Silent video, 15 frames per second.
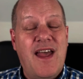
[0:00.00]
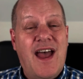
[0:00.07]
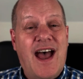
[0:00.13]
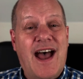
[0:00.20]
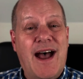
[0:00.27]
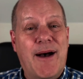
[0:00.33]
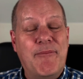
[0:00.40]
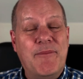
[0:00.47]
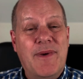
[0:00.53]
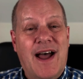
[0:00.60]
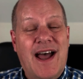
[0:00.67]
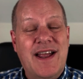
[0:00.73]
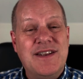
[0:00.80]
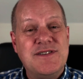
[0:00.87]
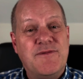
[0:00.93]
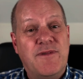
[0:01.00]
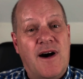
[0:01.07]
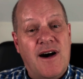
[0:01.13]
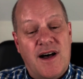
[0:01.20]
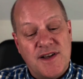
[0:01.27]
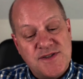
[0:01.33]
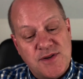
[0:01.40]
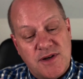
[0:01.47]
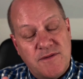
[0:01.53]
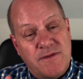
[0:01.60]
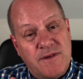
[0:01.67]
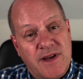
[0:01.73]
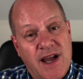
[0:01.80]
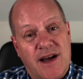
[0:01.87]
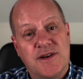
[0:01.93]
And VAR sort
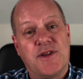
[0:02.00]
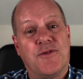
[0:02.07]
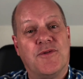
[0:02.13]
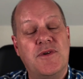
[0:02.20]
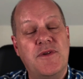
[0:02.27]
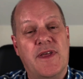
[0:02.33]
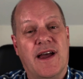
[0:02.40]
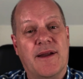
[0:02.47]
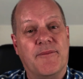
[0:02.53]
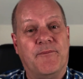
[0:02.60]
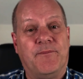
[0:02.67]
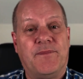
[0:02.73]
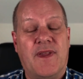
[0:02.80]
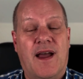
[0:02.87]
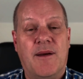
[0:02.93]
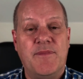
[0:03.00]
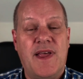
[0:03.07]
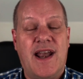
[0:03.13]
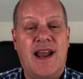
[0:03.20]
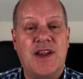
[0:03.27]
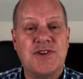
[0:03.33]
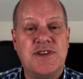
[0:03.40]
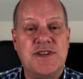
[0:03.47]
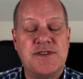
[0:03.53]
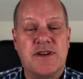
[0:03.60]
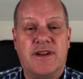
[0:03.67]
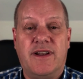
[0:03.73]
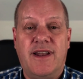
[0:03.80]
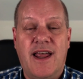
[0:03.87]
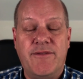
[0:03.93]
of cut through that. That actually
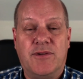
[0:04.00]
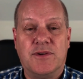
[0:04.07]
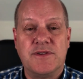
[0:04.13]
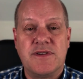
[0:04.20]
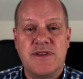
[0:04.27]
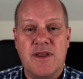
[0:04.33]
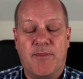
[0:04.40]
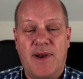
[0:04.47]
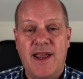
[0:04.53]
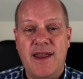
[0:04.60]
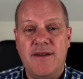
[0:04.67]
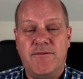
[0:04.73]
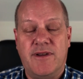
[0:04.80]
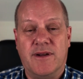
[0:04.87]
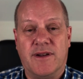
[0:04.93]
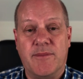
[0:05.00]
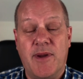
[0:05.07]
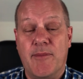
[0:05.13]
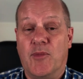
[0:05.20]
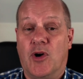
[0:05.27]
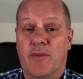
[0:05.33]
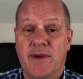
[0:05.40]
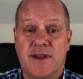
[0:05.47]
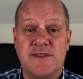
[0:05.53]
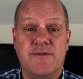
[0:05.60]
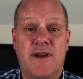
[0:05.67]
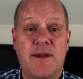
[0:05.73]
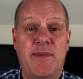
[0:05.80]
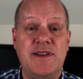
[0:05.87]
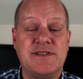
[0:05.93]
sort of leveled the playing field a bit more, because
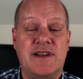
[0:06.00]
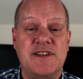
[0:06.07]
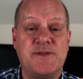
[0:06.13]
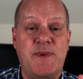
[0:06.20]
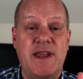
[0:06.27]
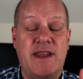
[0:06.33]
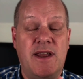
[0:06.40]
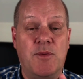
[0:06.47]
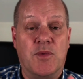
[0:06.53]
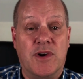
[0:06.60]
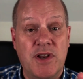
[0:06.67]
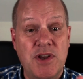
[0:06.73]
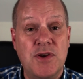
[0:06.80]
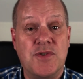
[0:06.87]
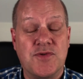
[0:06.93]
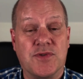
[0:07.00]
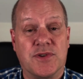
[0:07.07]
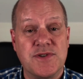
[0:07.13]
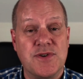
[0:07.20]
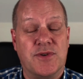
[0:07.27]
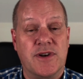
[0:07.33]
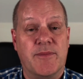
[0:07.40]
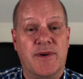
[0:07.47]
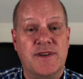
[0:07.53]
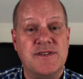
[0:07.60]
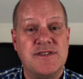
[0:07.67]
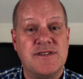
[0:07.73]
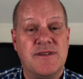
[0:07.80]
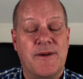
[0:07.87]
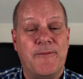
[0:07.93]
fundamentally speaking, we're a neutral
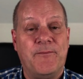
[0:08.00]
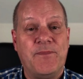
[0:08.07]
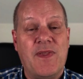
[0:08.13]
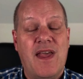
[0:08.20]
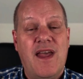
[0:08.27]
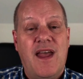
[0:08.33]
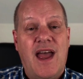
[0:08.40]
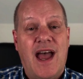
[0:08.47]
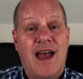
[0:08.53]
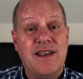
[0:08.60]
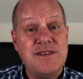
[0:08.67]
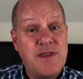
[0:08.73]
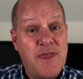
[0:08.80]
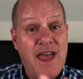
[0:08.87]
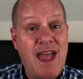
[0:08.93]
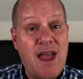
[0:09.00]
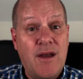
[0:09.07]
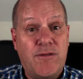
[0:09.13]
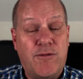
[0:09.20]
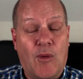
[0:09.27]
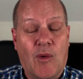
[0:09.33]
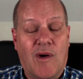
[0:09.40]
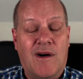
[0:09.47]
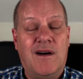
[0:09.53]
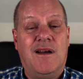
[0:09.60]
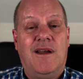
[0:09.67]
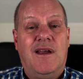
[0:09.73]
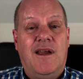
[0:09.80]
tournament, and therefore